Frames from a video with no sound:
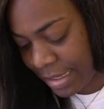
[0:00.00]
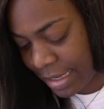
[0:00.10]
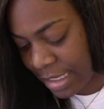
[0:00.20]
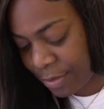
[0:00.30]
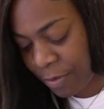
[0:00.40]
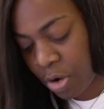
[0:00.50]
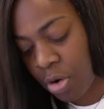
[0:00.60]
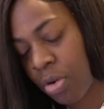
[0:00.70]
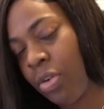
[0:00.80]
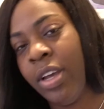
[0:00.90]
His
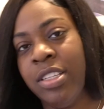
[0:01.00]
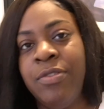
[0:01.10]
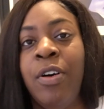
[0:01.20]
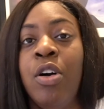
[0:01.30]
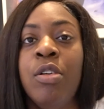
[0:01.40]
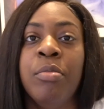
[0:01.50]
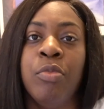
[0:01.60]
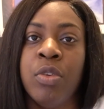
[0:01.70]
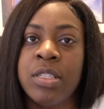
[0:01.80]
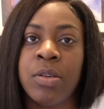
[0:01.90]
phone
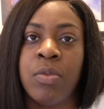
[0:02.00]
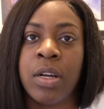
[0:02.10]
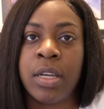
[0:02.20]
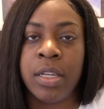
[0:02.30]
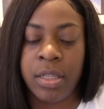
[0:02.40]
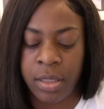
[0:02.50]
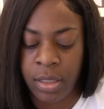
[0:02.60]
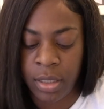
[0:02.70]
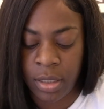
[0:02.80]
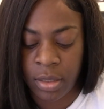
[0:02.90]
wasn't working it.
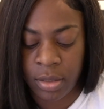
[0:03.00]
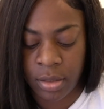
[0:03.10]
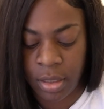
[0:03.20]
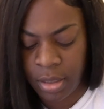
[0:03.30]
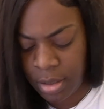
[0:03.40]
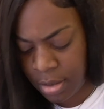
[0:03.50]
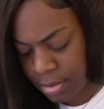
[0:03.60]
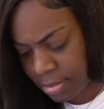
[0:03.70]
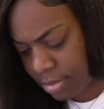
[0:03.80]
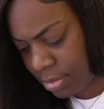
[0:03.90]

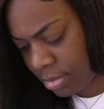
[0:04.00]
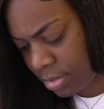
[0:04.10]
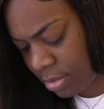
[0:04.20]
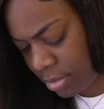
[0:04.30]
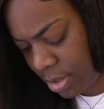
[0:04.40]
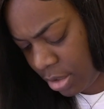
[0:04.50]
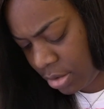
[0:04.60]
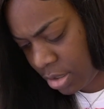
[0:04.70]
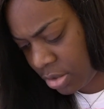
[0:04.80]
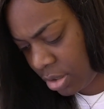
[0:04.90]
Damn. Not
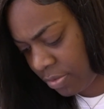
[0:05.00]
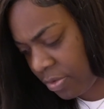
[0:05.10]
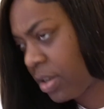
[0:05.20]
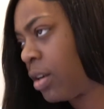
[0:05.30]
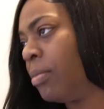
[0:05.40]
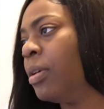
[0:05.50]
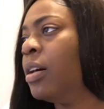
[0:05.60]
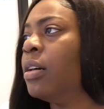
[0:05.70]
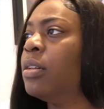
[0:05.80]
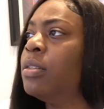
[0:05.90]
y'all trying to fuck up
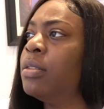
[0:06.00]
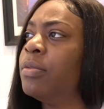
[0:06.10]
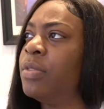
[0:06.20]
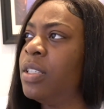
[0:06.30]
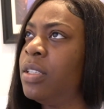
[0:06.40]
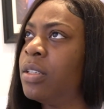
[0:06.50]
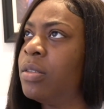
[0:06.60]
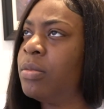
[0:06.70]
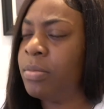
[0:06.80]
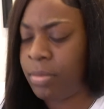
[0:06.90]
my
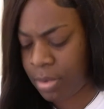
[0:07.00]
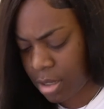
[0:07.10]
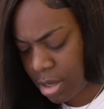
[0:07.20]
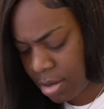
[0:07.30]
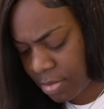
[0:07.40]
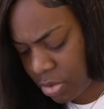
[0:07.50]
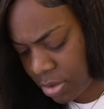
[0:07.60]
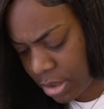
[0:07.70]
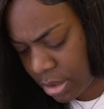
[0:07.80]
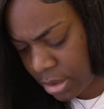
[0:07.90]
video, lawnmower.